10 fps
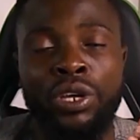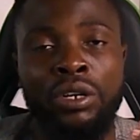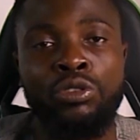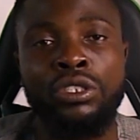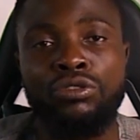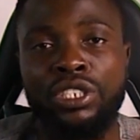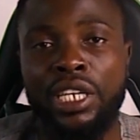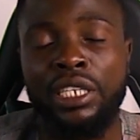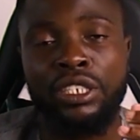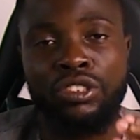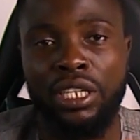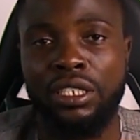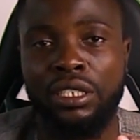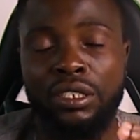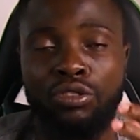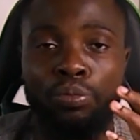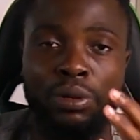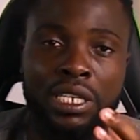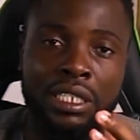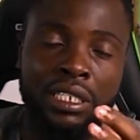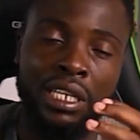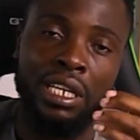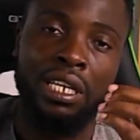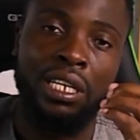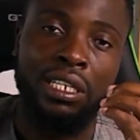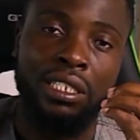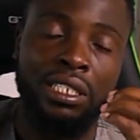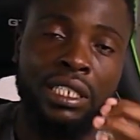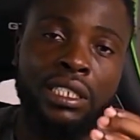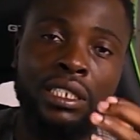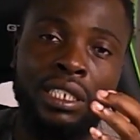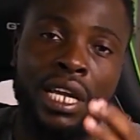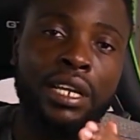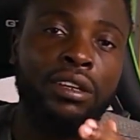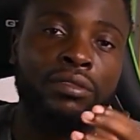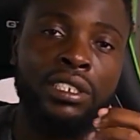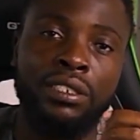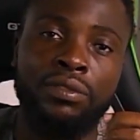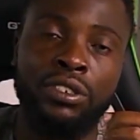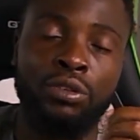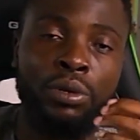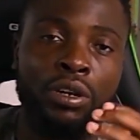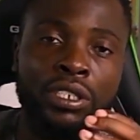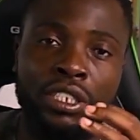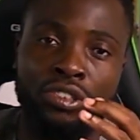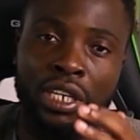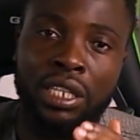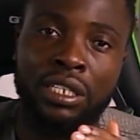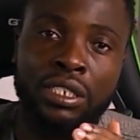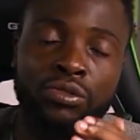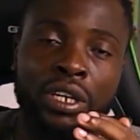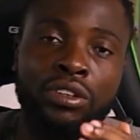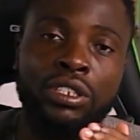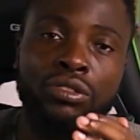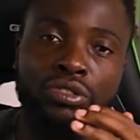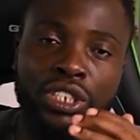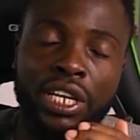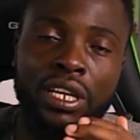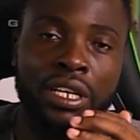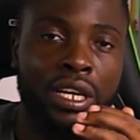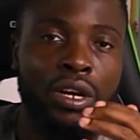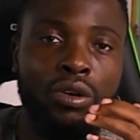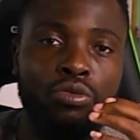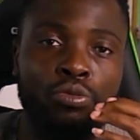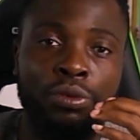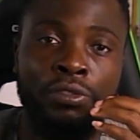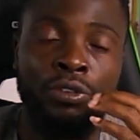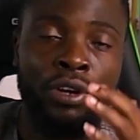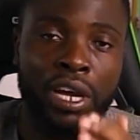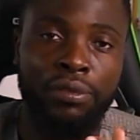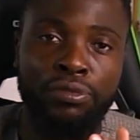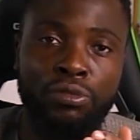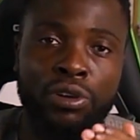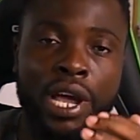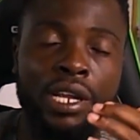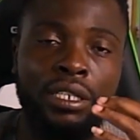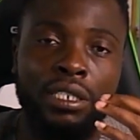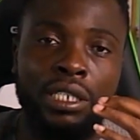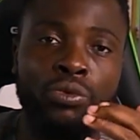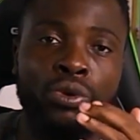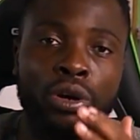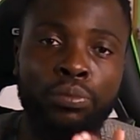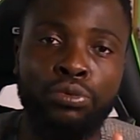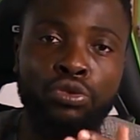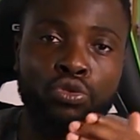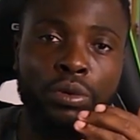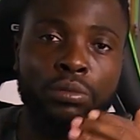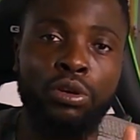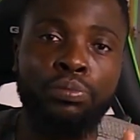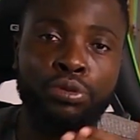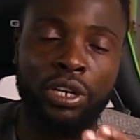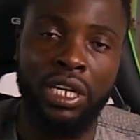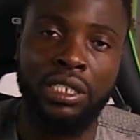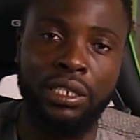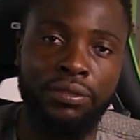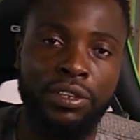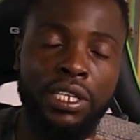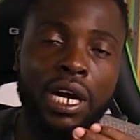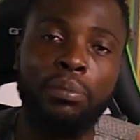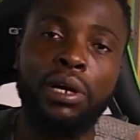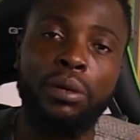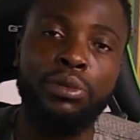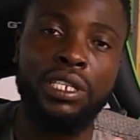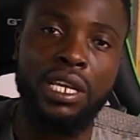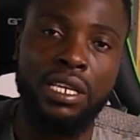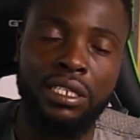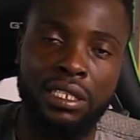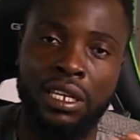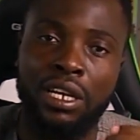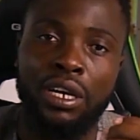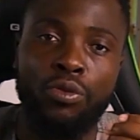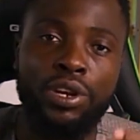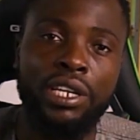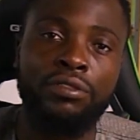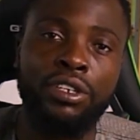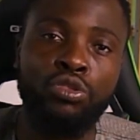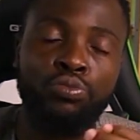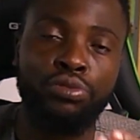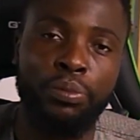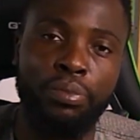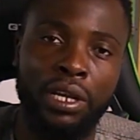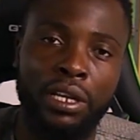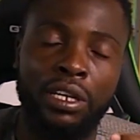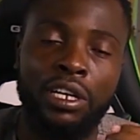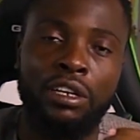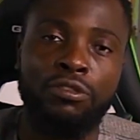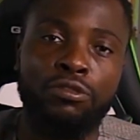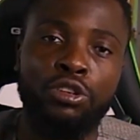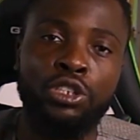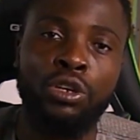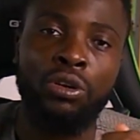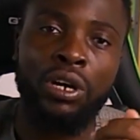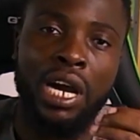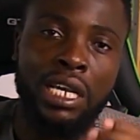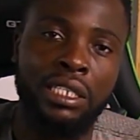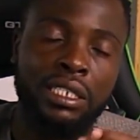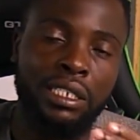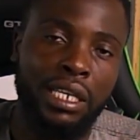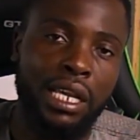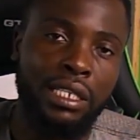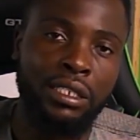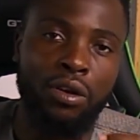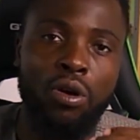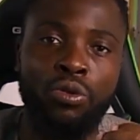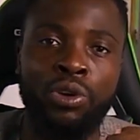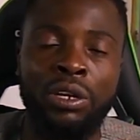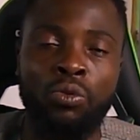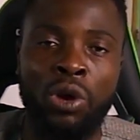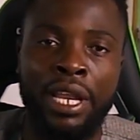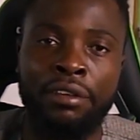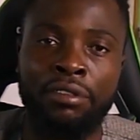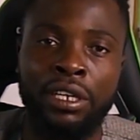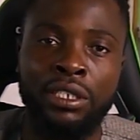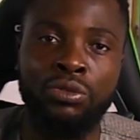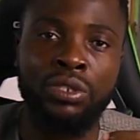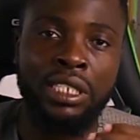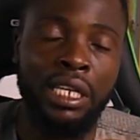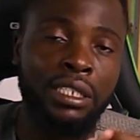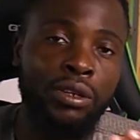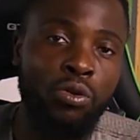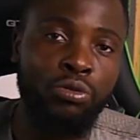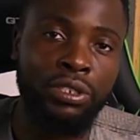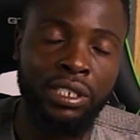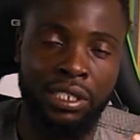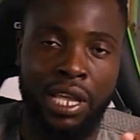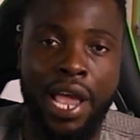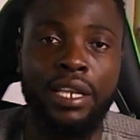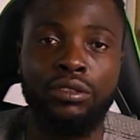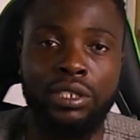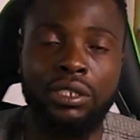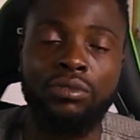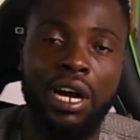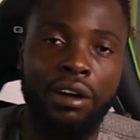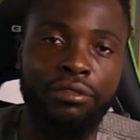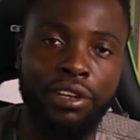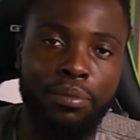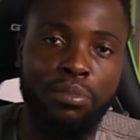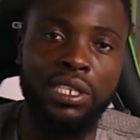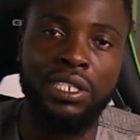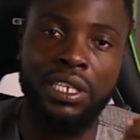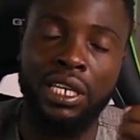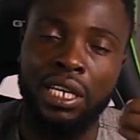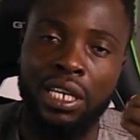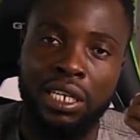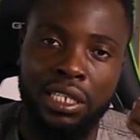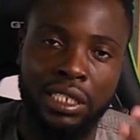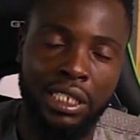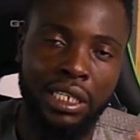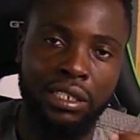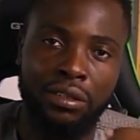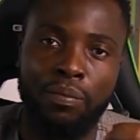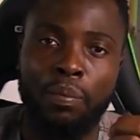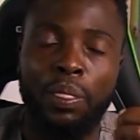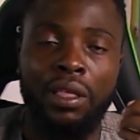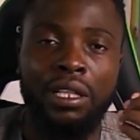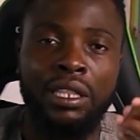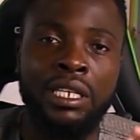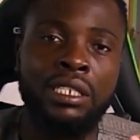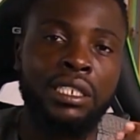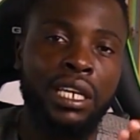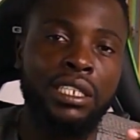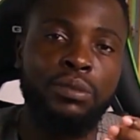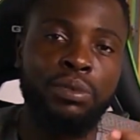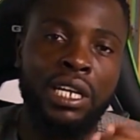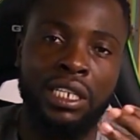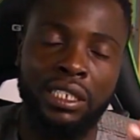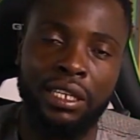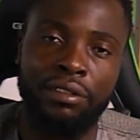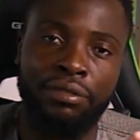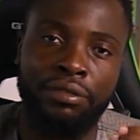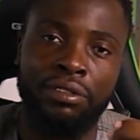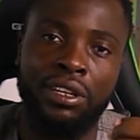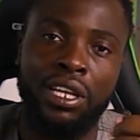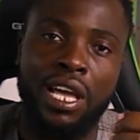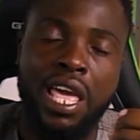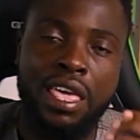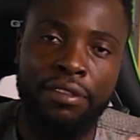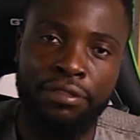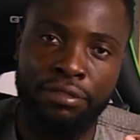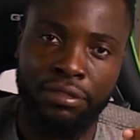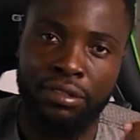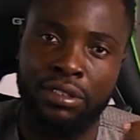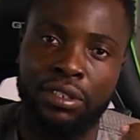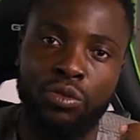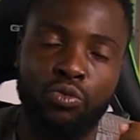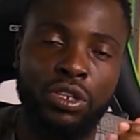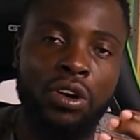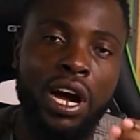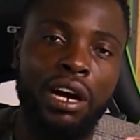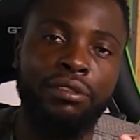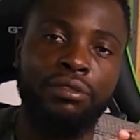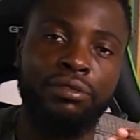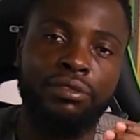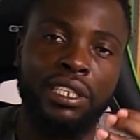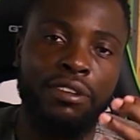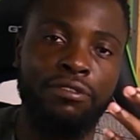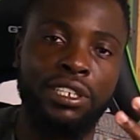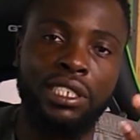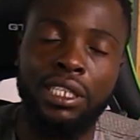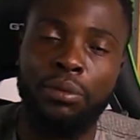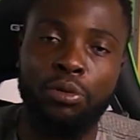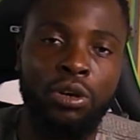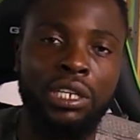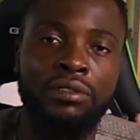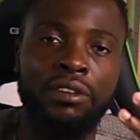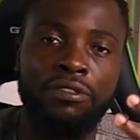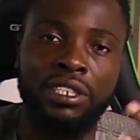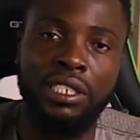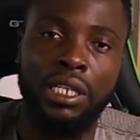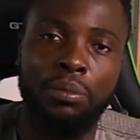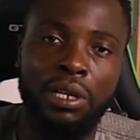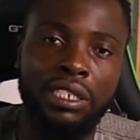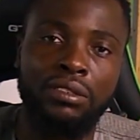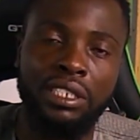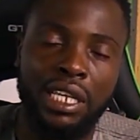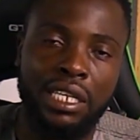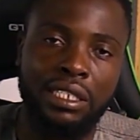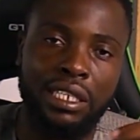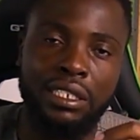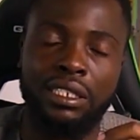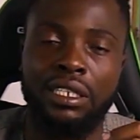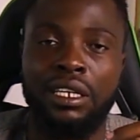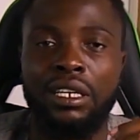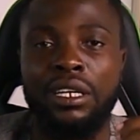we are going to share the strategy. So please stay to the end of this video, because the strategies we are going to share will be very helpful and they will help you to be more productive in upcoming days whenever you prepare for your IT set or whenever you set goals and you still have a busy schedule. This can't be achieved if we don't have the first step, or if the first step does not exist,